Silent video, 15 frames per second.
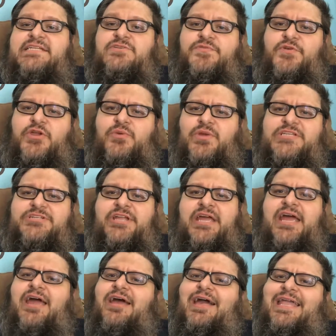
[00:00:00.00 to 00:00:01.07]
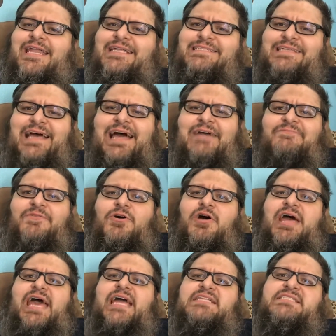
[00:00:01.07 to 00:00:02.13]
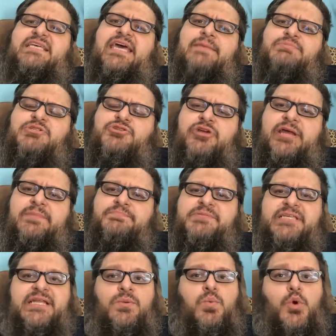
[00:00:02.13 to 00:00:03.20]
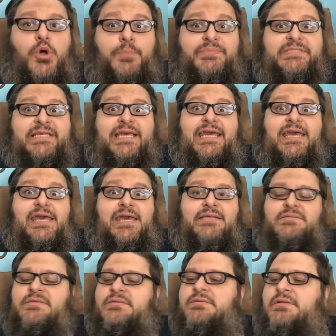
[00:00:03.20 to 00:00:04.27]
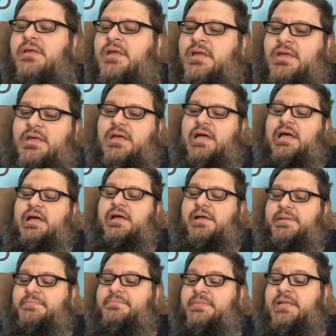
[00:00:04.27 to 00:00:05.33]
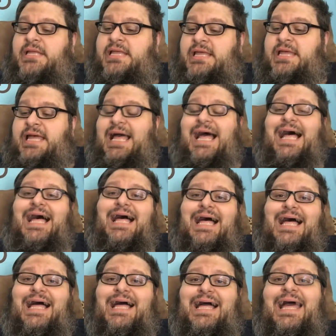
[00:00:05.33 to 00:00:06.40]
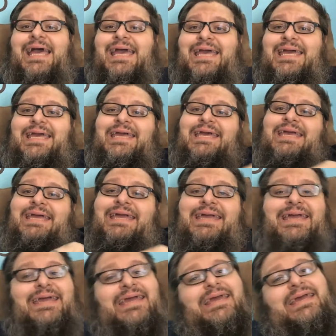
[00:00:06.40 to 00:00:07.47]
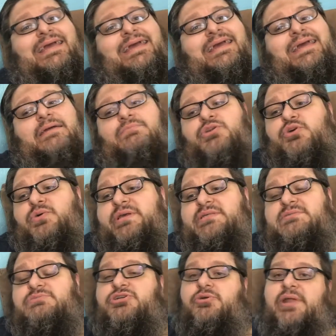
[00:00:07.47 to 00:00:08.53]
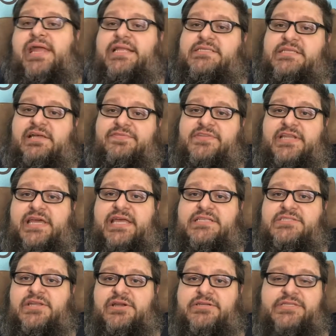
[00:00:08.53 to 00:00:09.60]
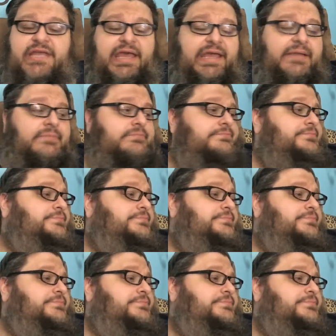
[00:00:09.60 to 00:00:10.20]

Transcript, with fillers: Tattoo for You Richard here, and it is time for a tips, trips, and whoopsies. Um, I am doing some terrain stuff today. It's Thursday.